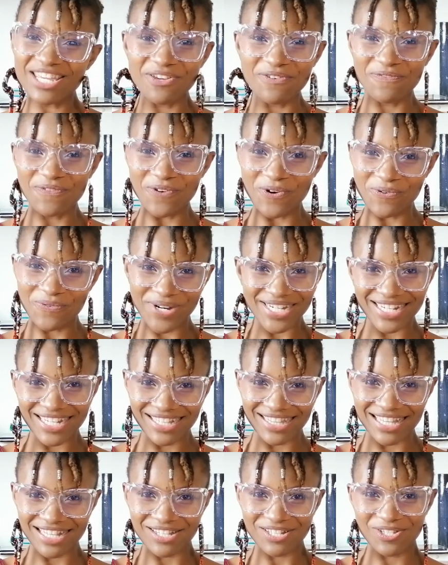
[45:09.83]
for reading
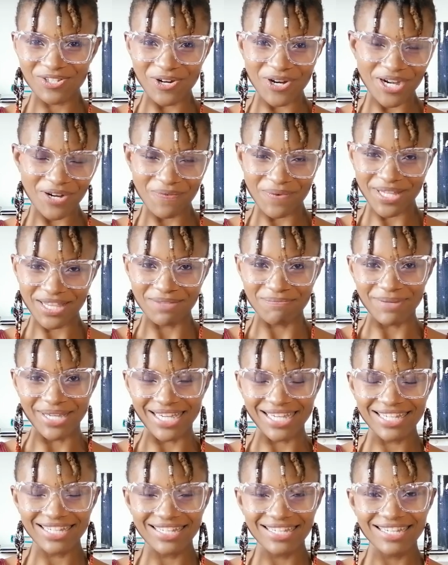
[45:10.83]
the story with
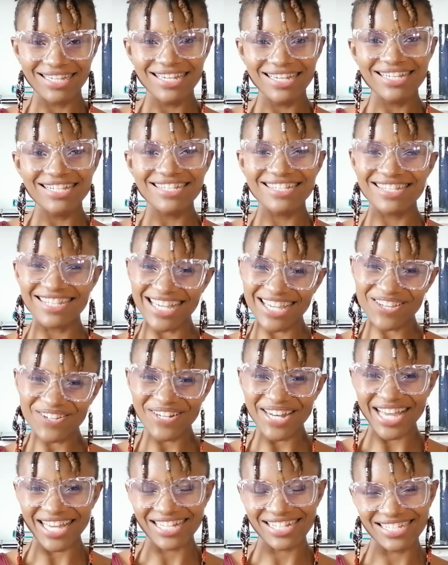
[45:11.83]
me. See you
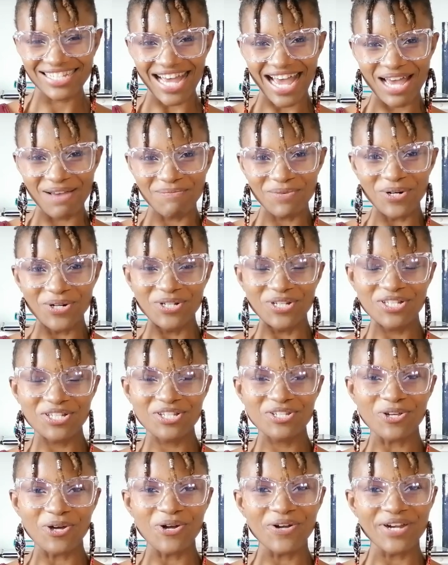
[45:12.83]
next time on
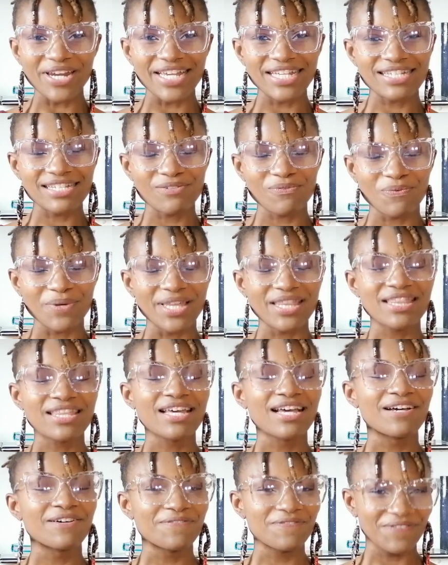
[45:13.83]
Stories with
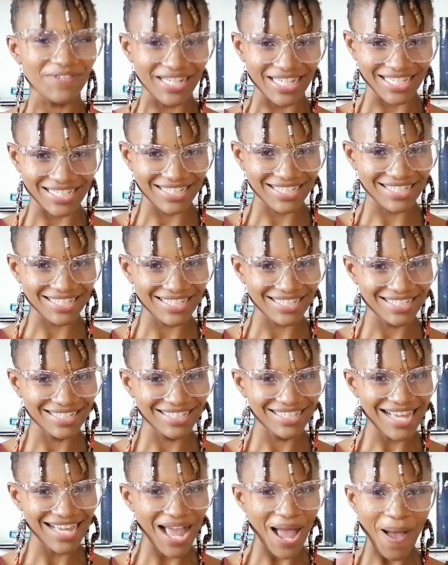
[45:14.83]
Flic.
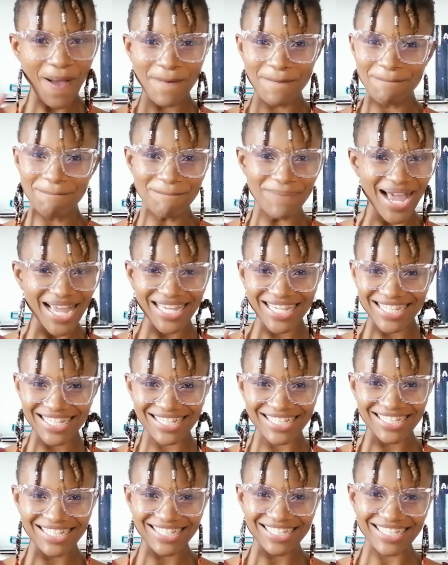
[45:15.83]

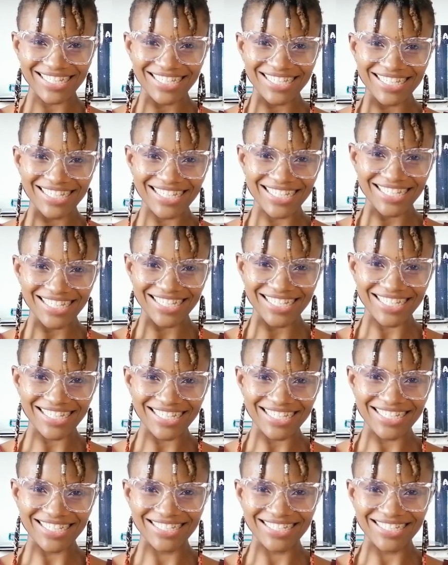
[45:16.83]
Bye!